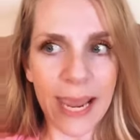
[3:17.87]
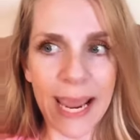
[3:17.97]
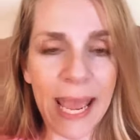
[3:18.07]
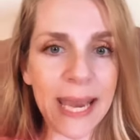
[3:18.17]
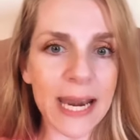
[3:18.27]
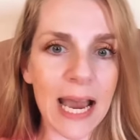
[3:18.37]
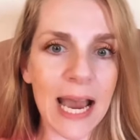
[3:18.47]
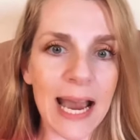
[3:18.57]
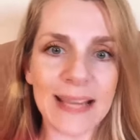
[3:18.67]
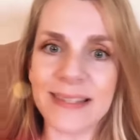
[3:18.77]
And
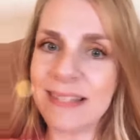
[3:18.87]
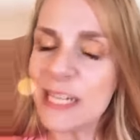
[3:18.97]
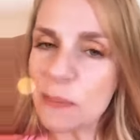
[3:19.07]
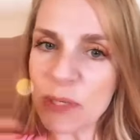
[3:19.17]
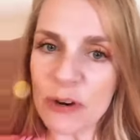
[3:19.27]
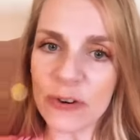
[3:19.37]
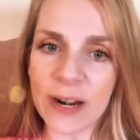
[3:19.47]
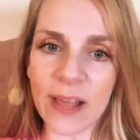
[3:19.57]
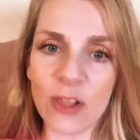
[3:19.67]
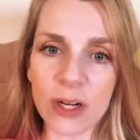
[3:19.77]
I stepped over
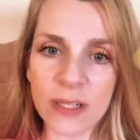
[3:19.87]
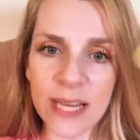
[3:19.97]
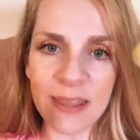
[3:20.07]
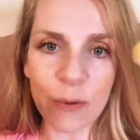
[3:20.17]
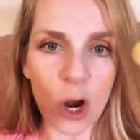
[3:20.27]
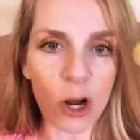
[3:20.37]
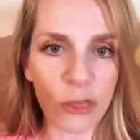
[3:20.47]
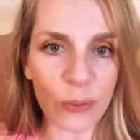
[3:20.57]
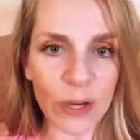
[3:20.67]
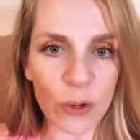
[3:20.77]
and I looked, and they were all
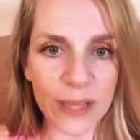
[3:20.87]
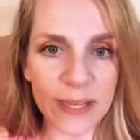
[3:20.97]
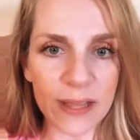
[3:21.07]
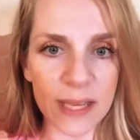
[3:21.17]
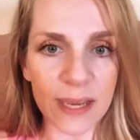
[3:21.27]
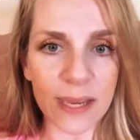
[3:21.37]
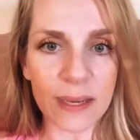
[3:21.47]
3 Oilily.